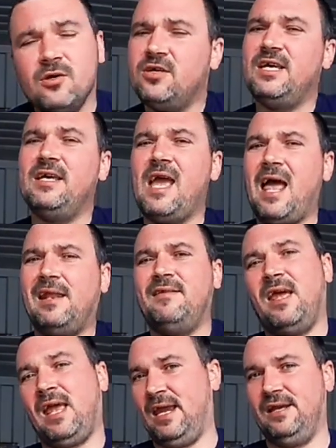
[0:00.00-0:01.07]
Cookie
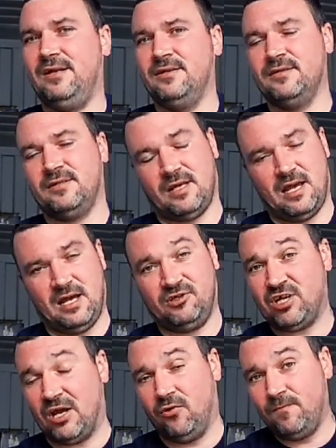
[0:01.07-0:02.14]
and the Hayden's
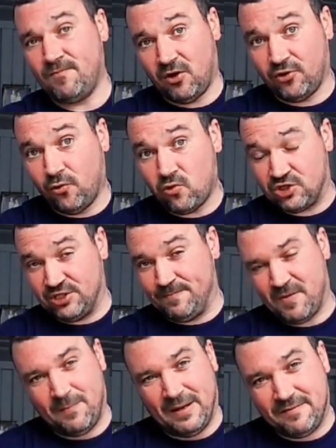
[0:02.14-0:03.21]
channel on an
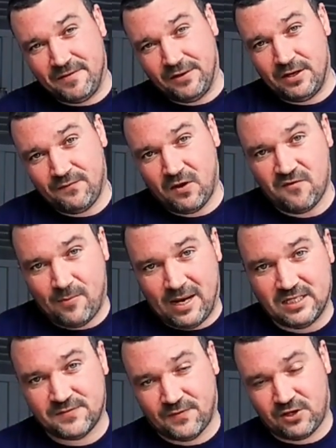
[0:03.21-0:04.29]
auction. I paid
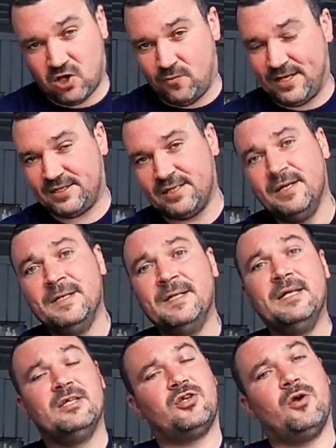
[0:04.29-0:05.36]
£35 for the comics.
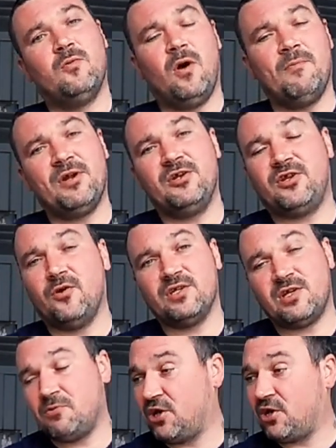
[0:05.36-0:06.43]
So what I'm going to do
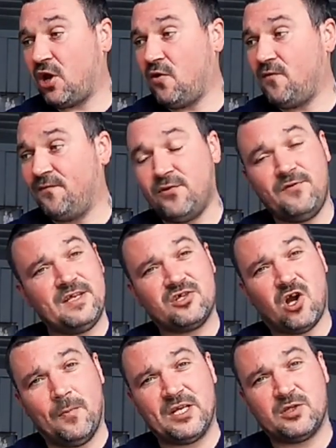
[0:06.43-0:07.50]
is I'm going to go through
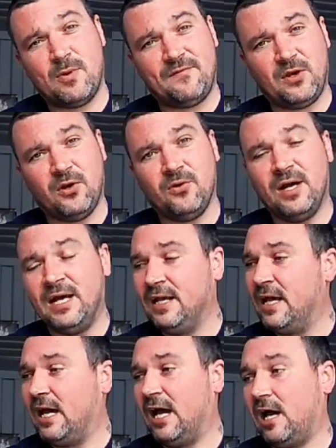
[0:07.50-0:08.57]
these comics with you
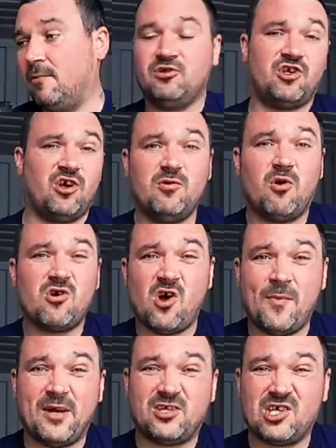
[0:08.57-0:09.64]
and show you what
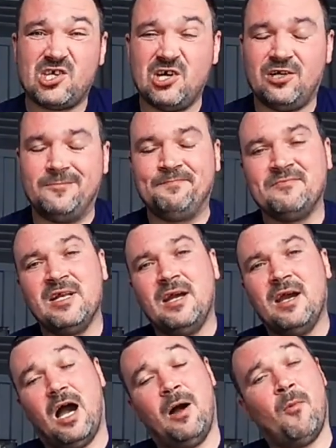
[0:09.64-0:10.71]
comics I got.
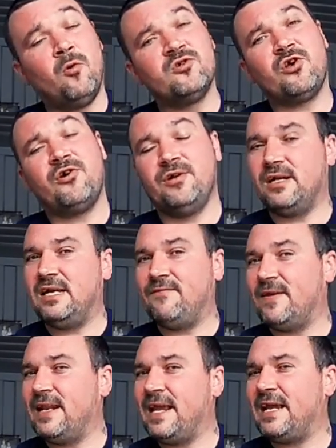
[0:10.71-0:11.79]
I'm also going to
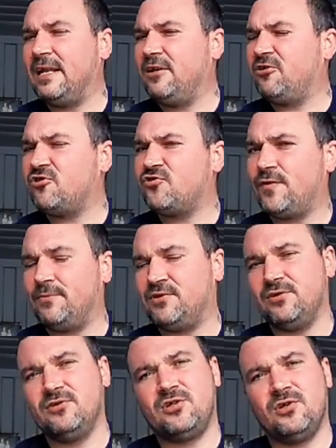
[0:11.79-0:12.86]
leave a link in the
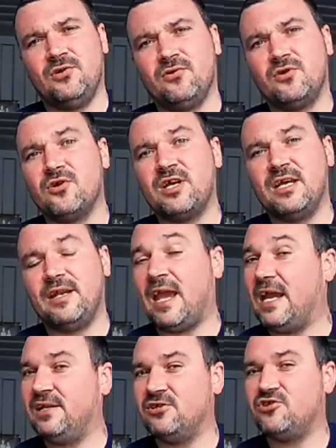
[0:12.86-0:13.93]
description to Cookie and
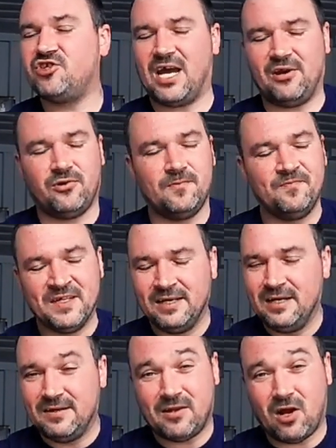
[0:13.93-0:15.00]
the Hayden's channel.
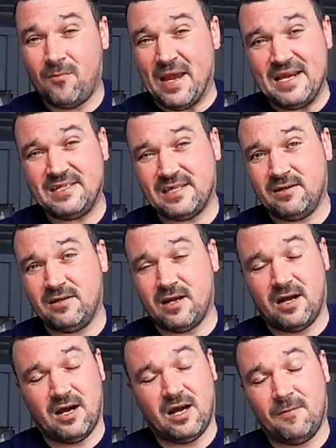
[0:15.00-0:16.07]
They're
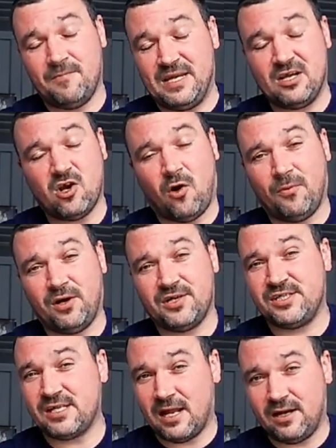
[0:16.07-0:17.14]
amazing
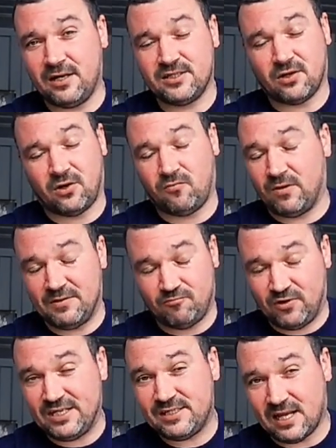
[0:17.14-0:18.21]
e-commerce sellers or
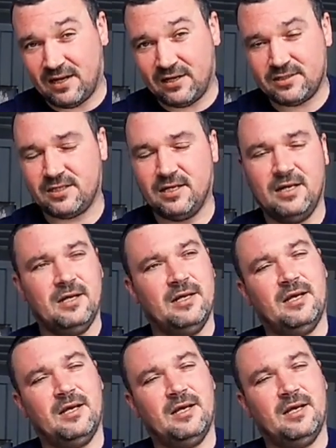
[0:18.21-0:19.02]
resellers,